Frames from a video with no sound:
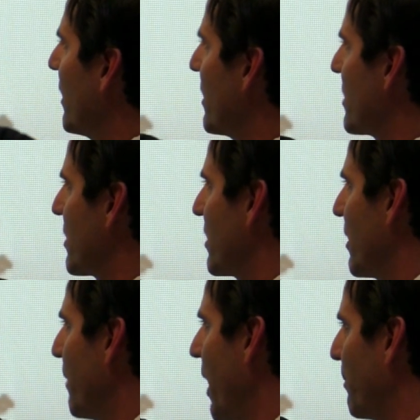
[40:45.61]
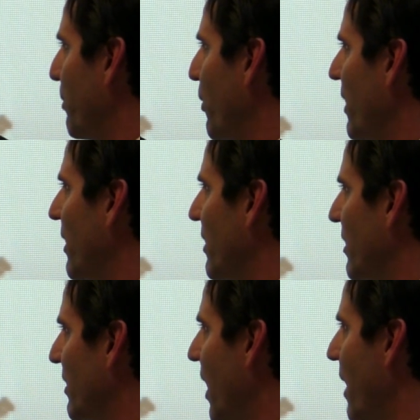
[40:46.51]
is about
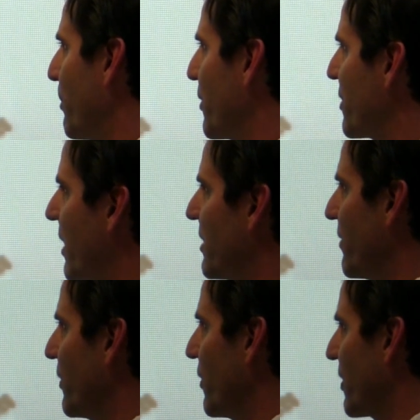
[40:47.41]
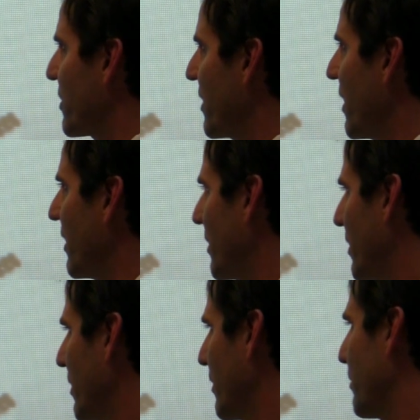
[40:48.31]
0.9% of New York State
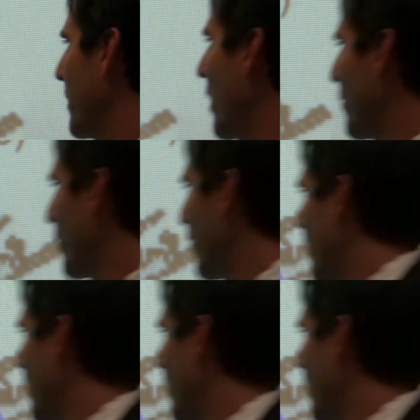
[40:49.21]
beyond